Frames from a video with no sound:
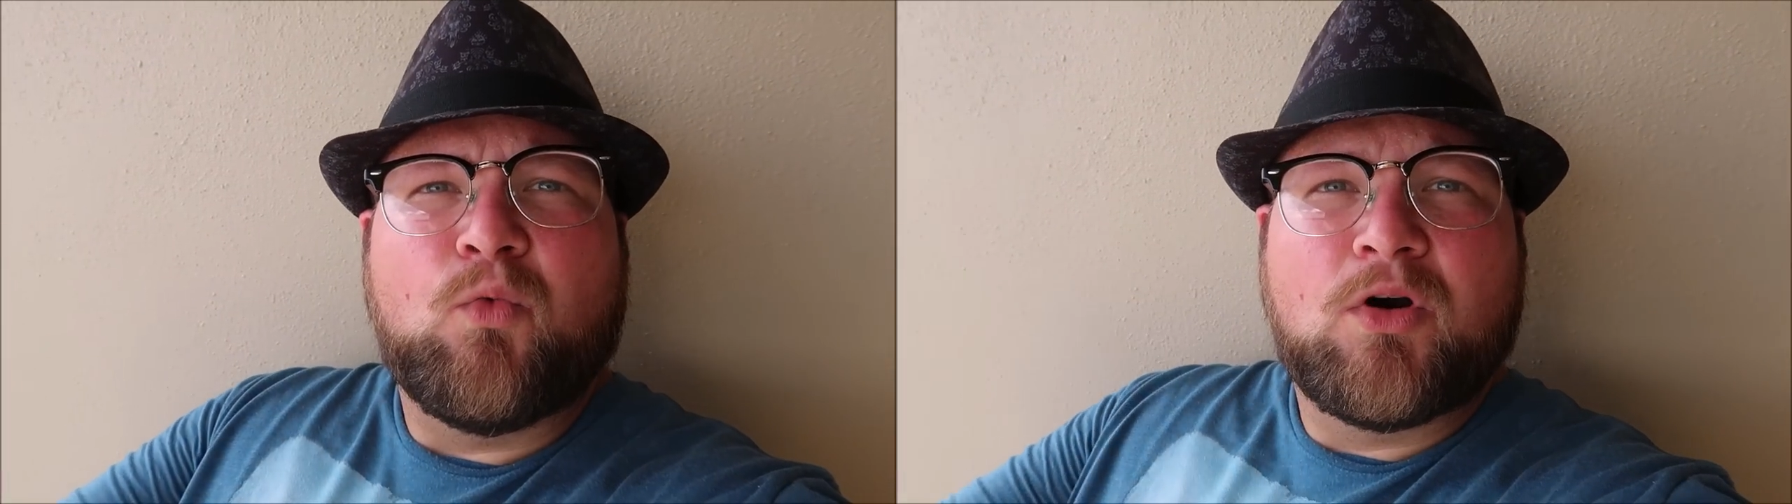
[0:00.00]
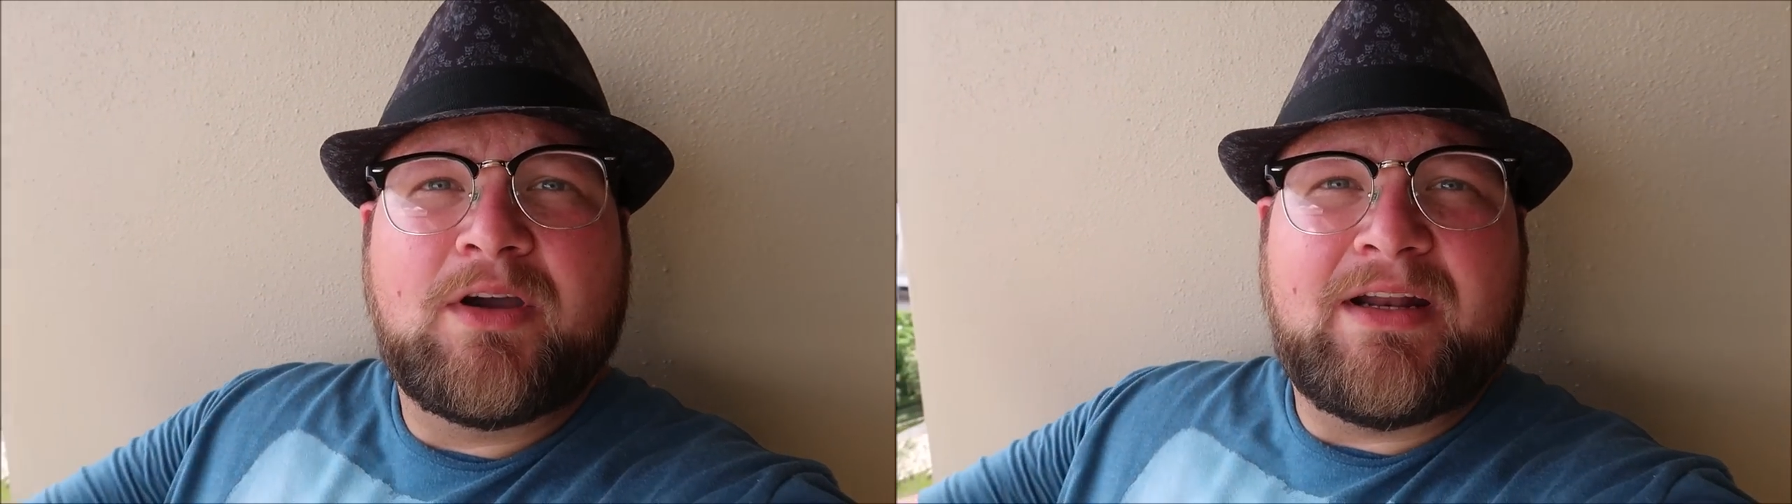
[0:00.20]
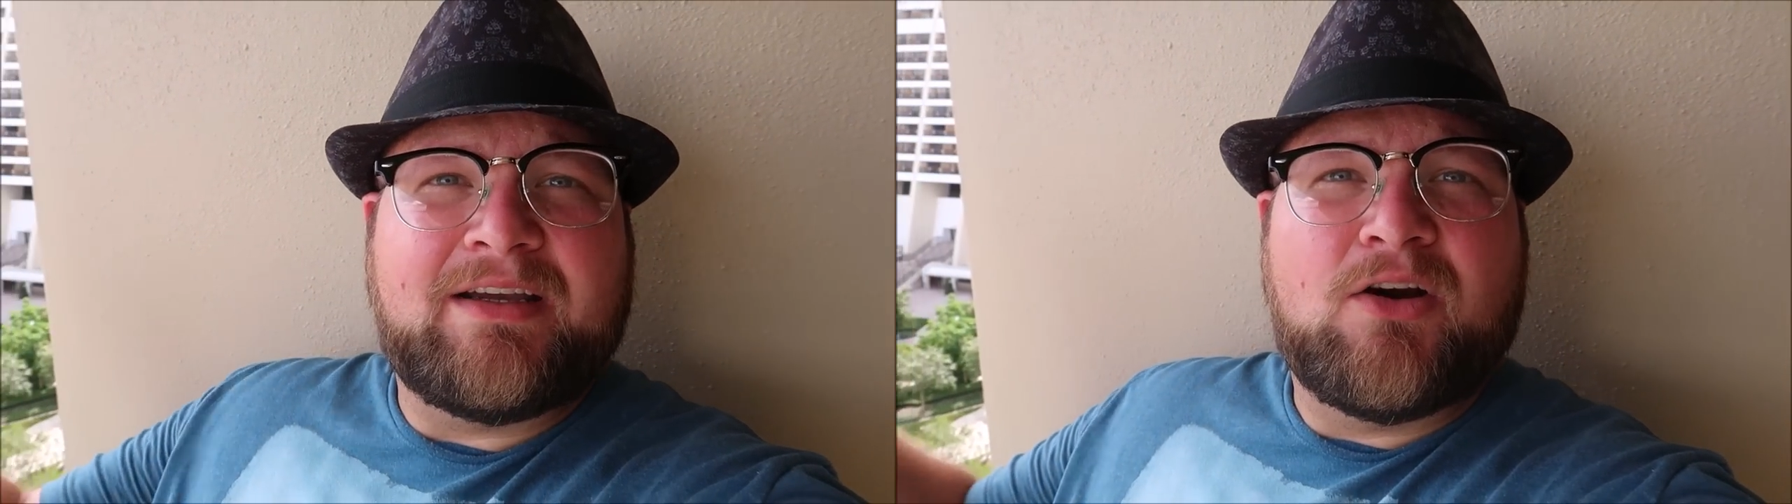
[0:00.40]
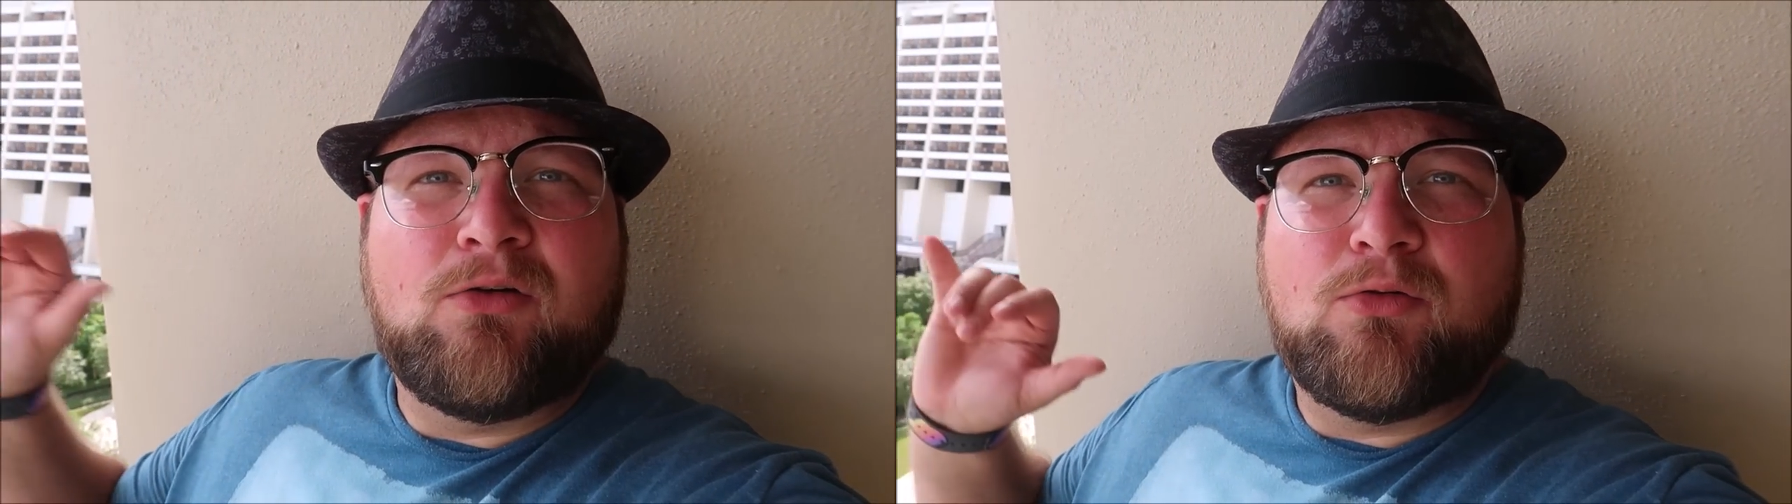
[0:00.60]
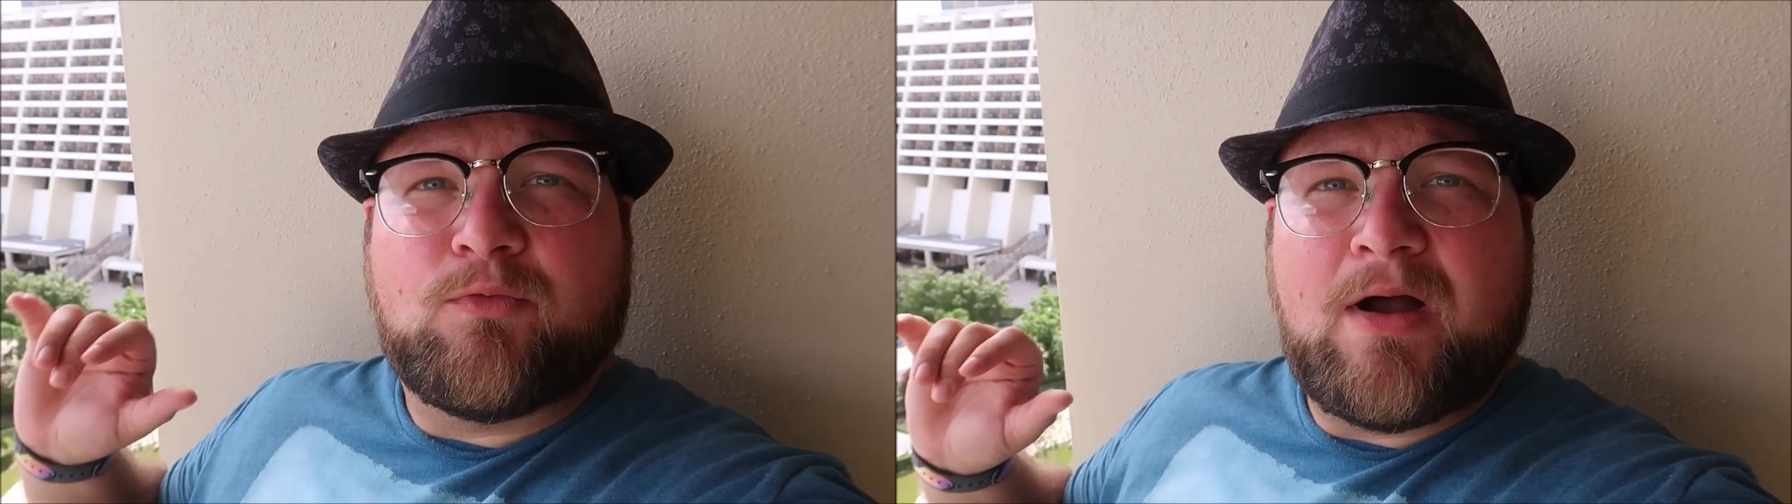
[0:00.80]
We're gonna
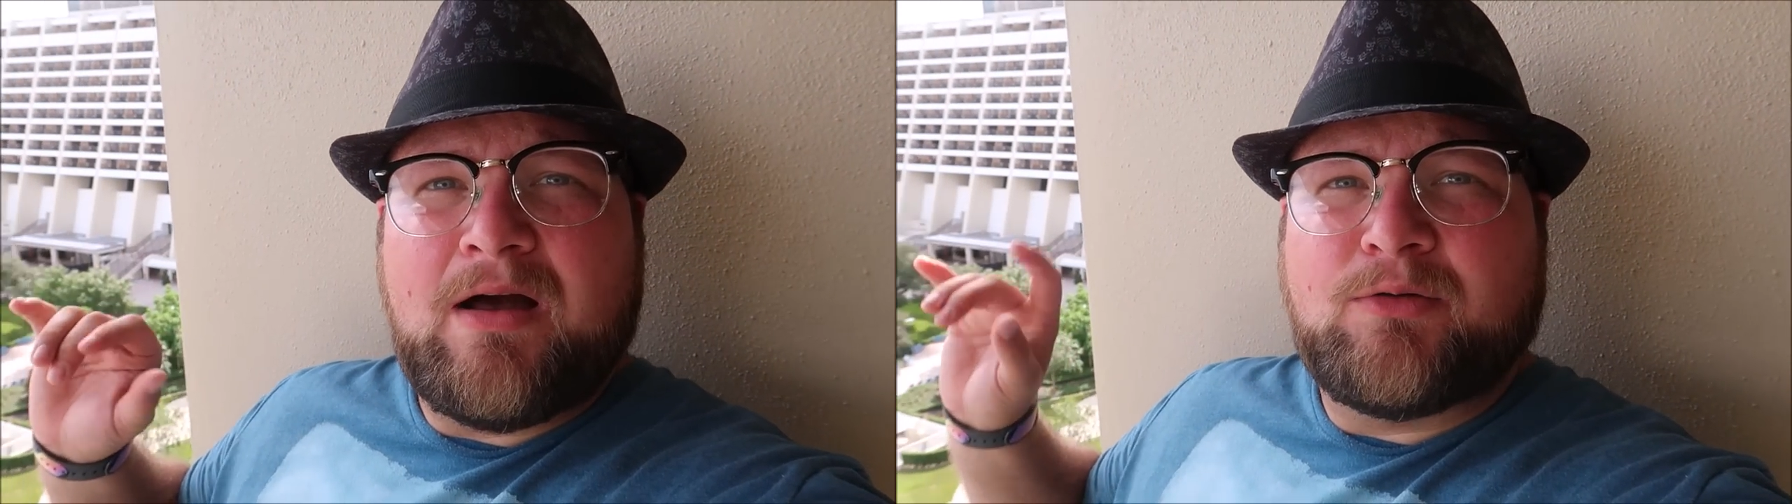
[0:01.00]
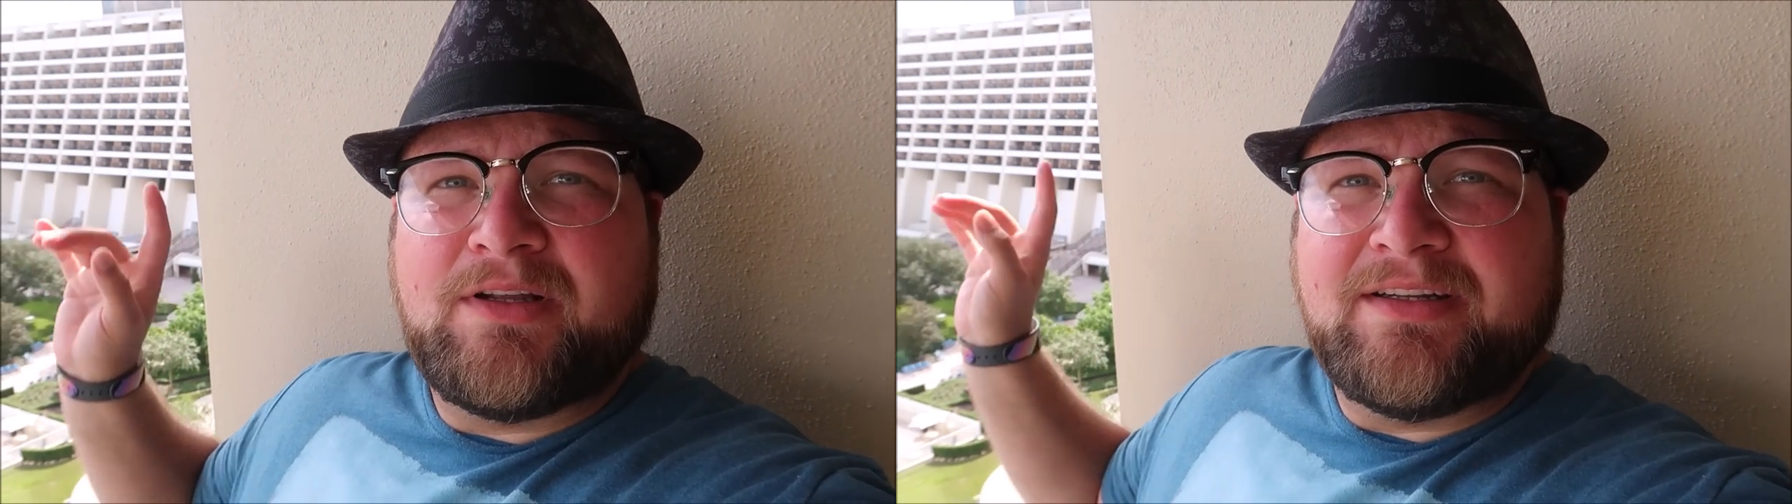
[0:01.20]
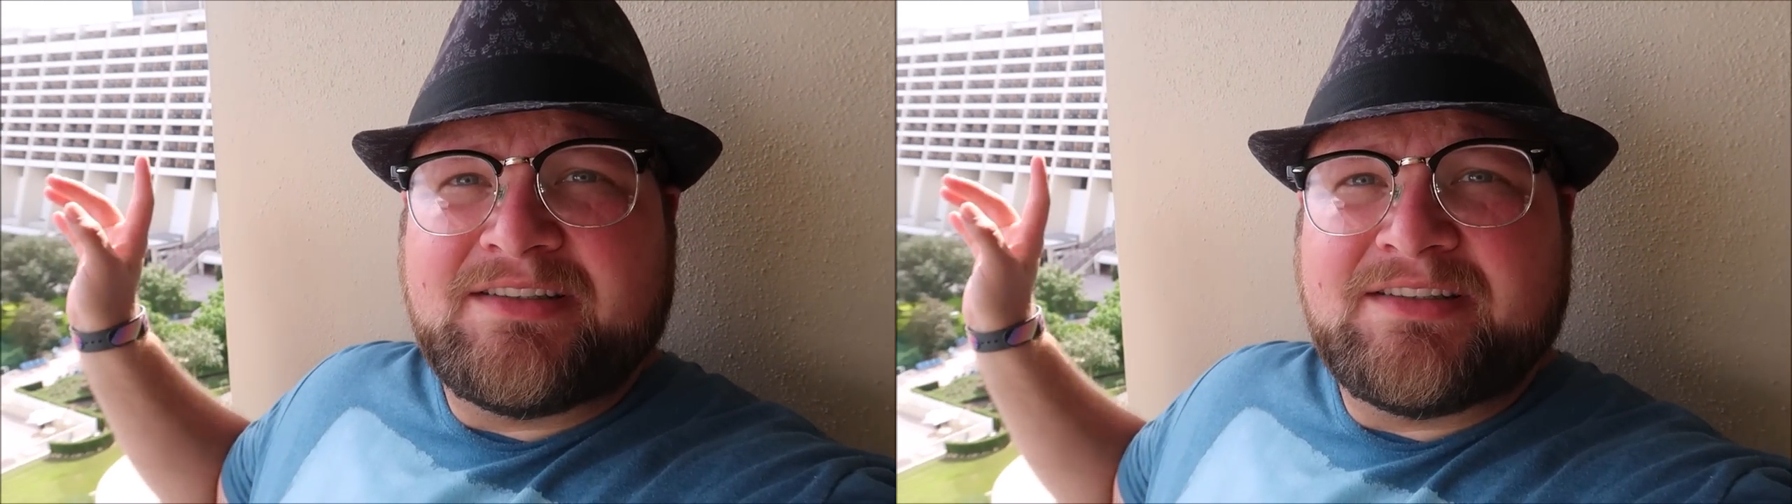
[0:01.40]
go around and